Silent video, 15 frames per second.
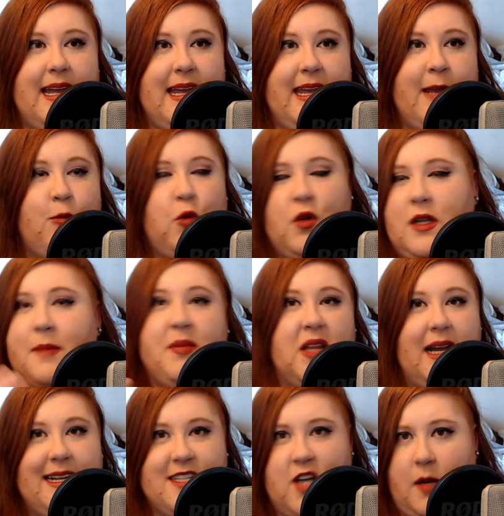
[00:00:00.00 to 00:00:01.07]
it will
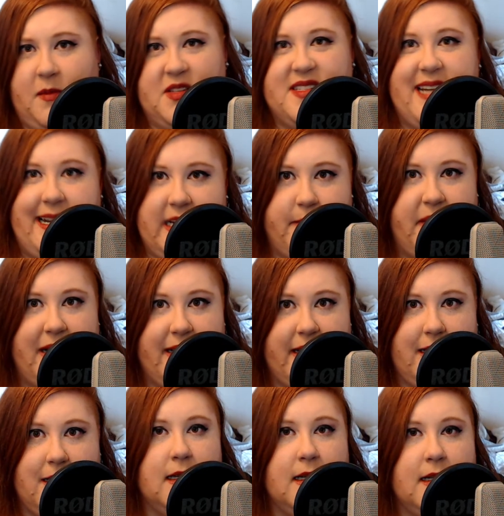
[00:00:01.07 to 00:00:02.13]
apply to almost
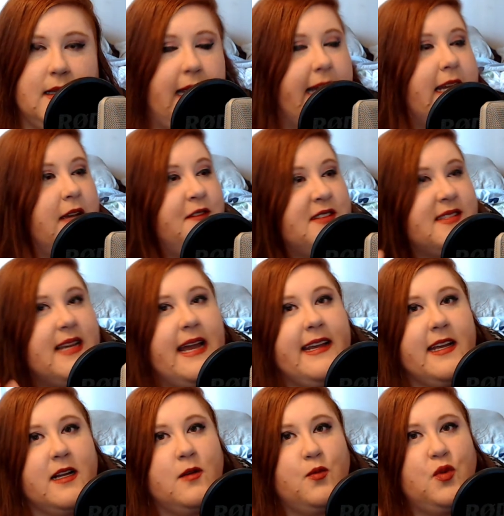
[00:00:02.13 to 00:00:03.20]
anybody. Like if a
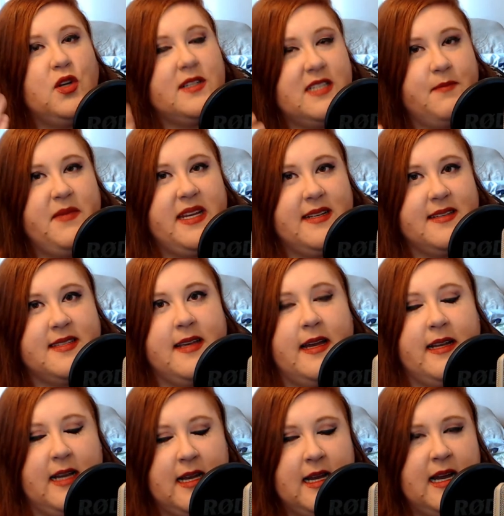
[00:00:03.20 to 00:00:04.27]
psychic looked at me and
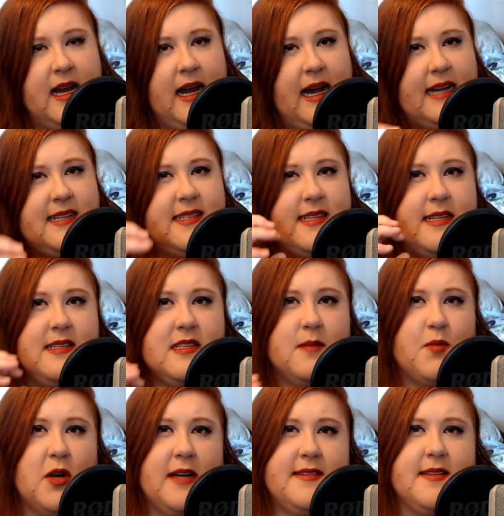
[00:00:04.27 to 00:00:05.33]
said, "I sense the
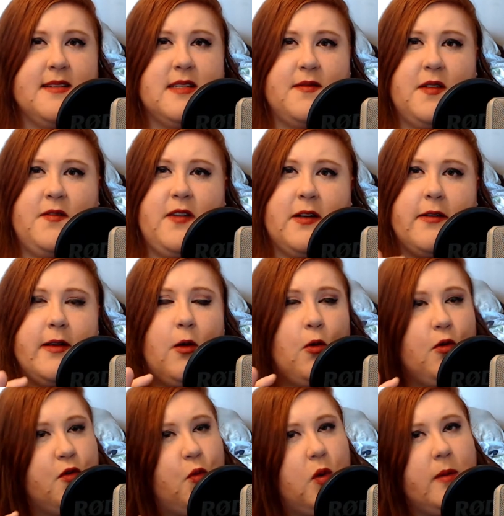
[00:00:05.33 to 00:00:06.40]
presence of a very
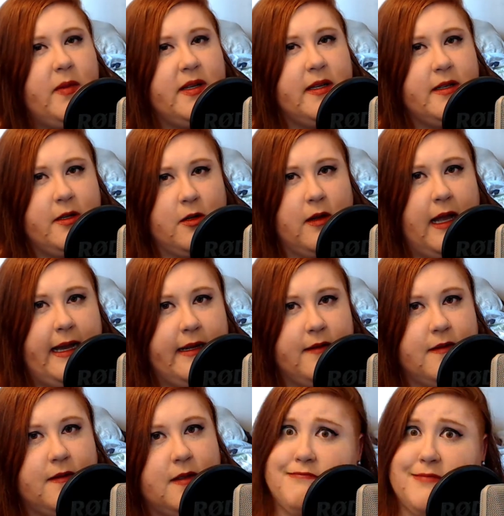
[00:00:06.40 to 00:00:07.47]
old woman in your
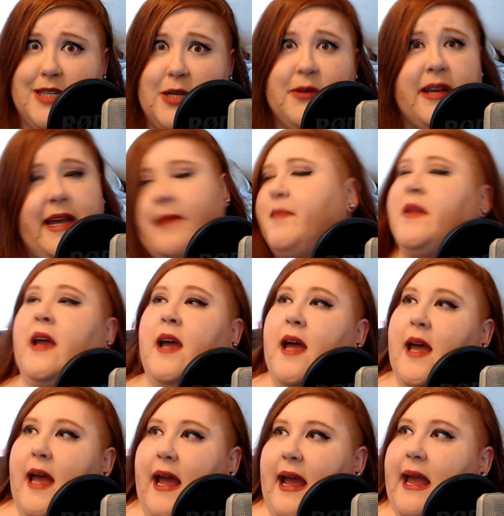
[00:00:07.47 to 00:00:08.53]
life." Okay,
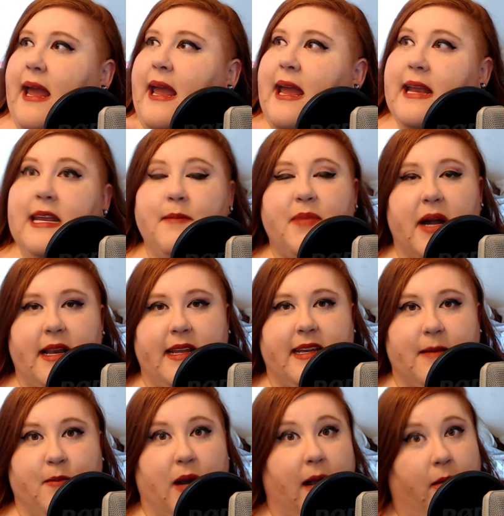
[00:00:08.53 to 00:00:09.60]
anybody
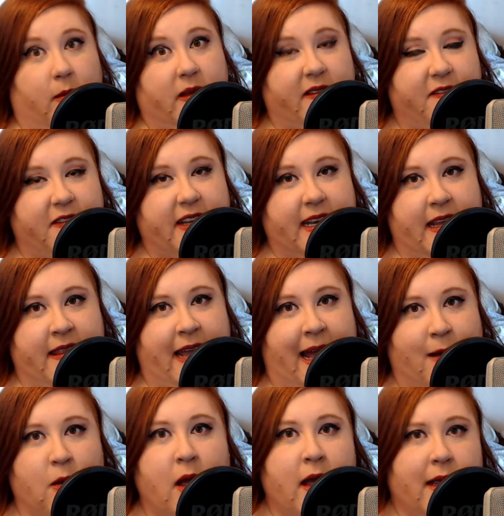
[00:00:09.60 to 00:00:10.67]
can probably fit in
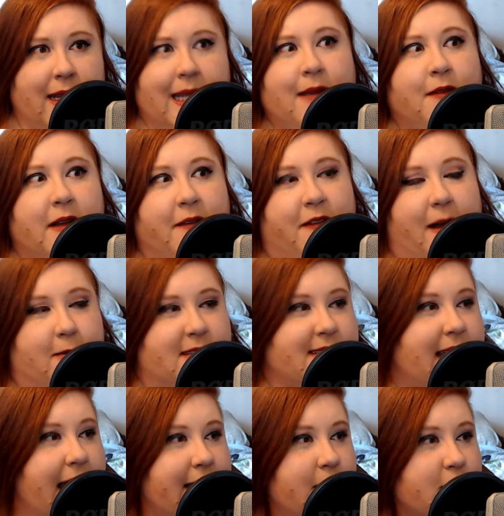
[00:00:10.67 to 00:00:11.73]
that. Even if I was
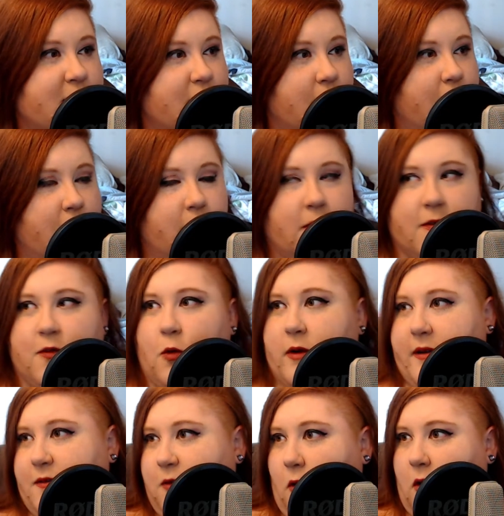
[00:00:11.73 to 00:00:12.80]
10 years old or
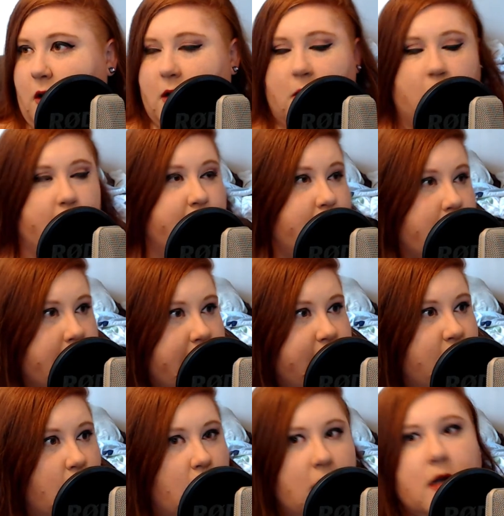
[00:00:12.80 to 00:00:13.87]
44 or
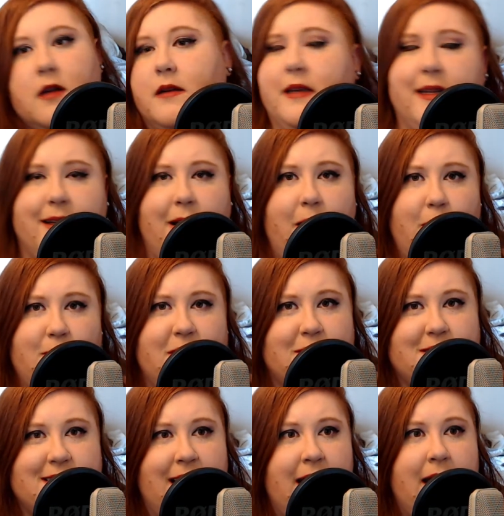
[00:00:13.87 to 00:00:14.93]
34, you know, there's